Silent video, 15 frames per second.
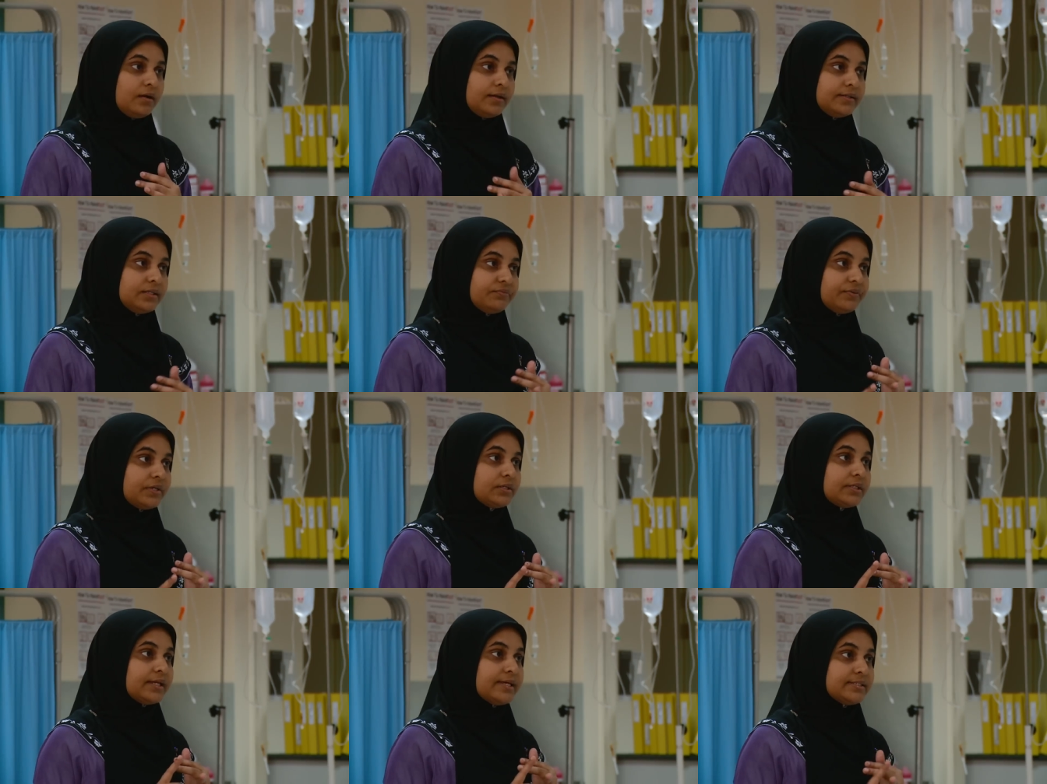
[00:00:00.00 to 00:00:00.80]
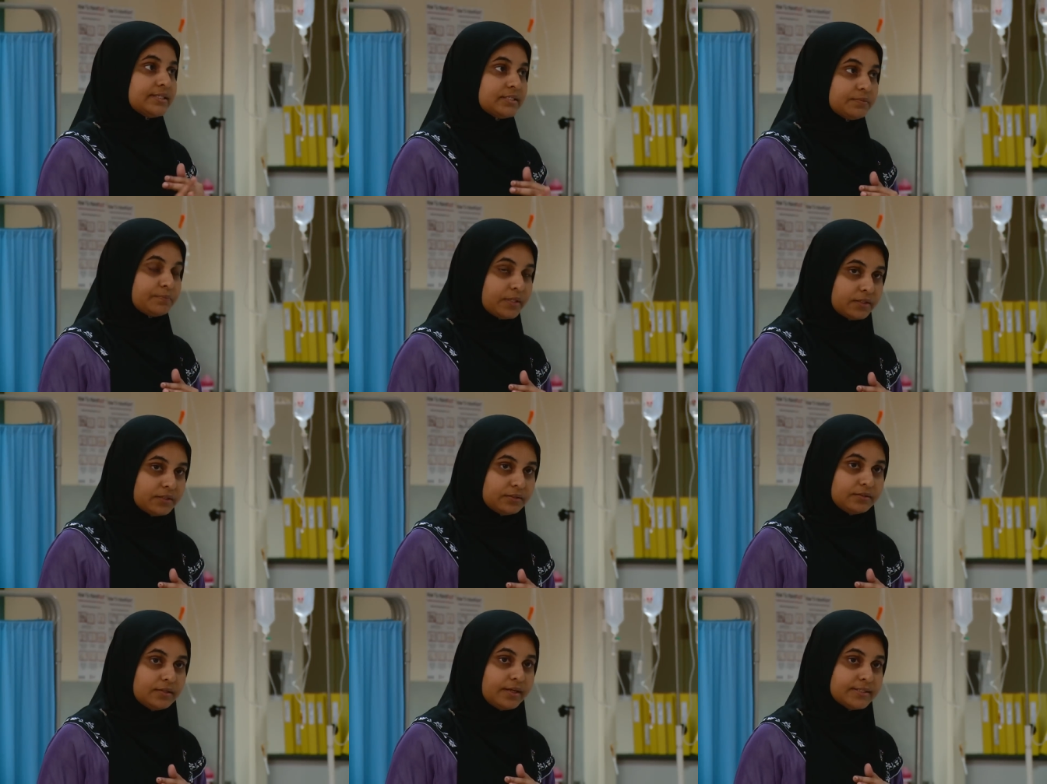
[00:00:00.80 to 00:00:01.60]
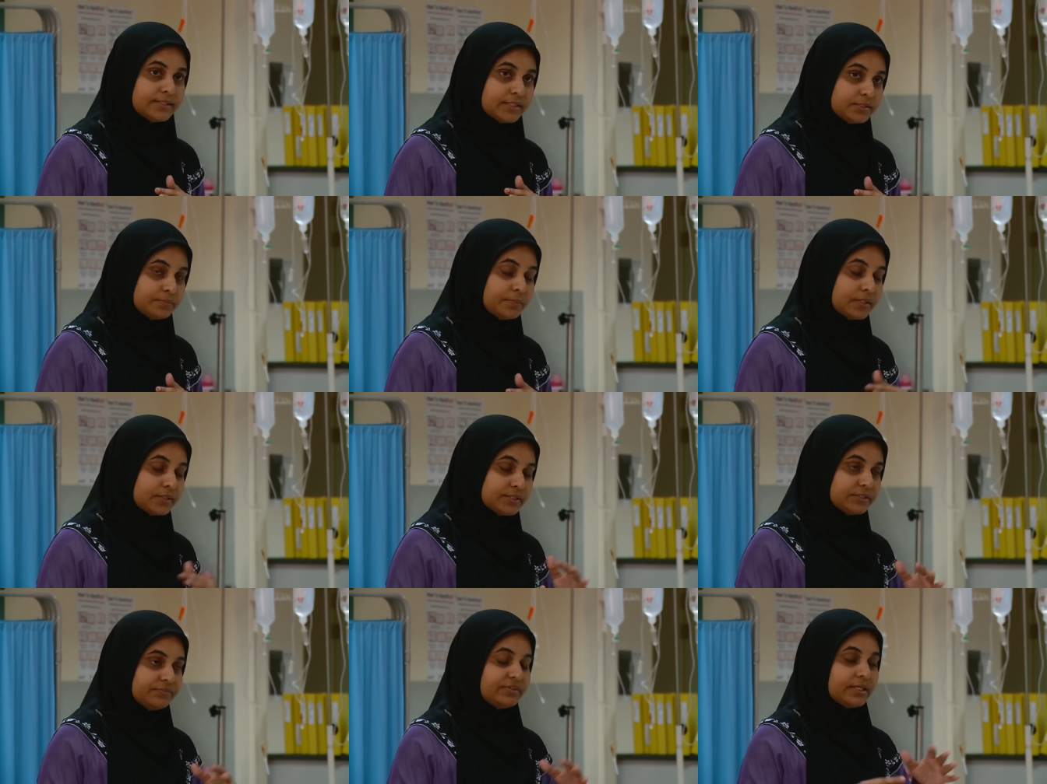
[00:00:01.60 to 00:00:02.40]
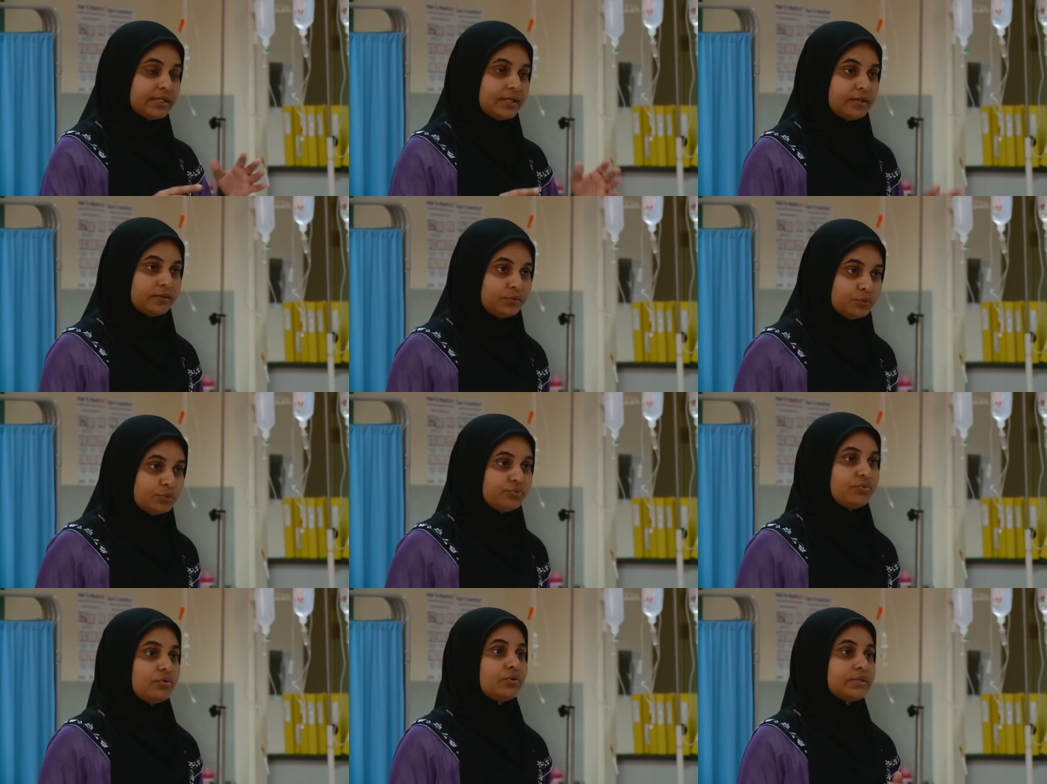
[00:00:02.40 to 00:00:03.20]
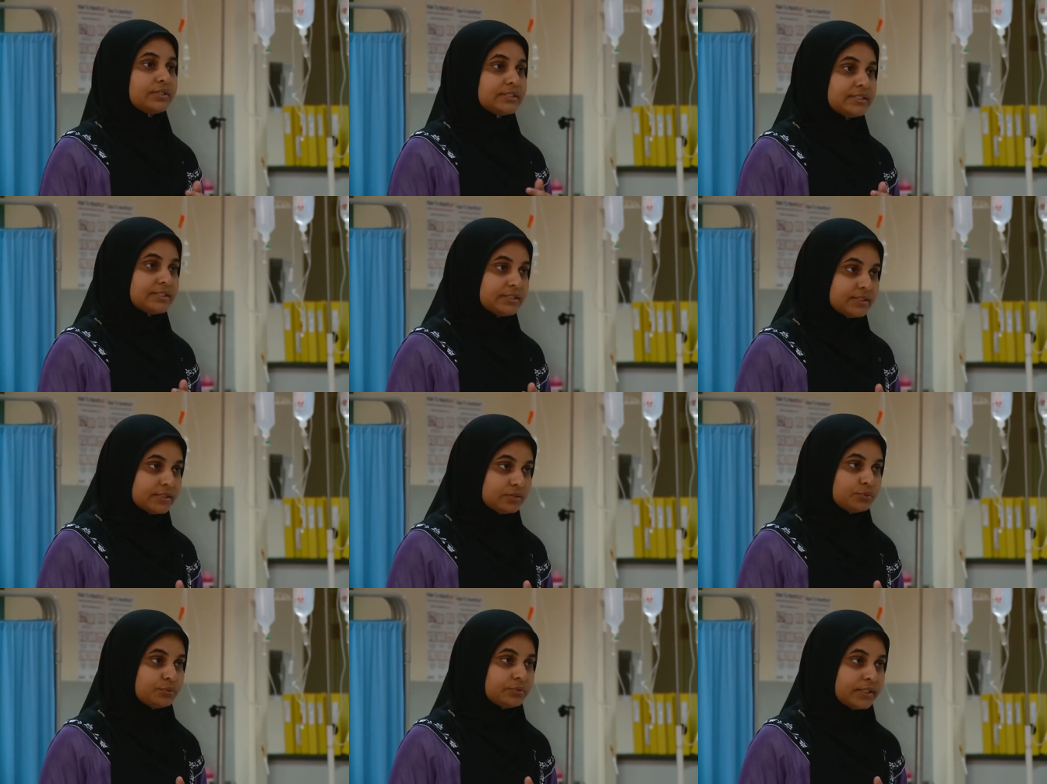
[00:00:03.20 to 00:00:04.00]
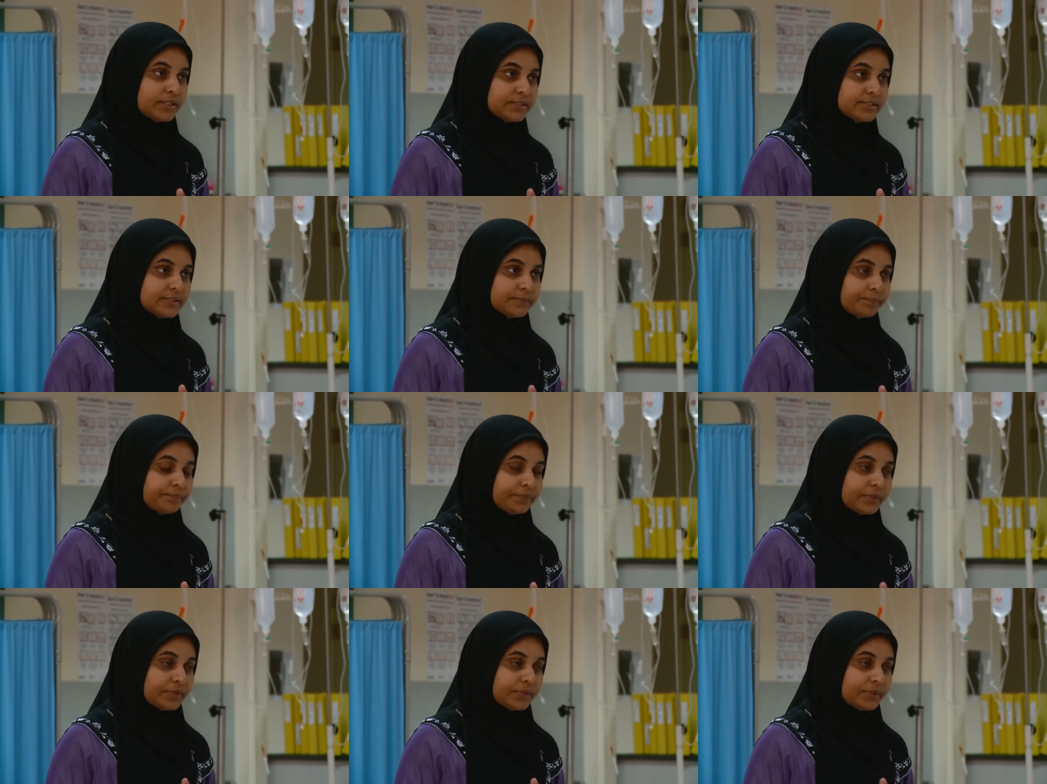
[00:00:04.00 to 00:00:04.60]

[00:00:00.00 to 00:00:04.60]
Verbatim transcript: and different assessments we can do for nursing students,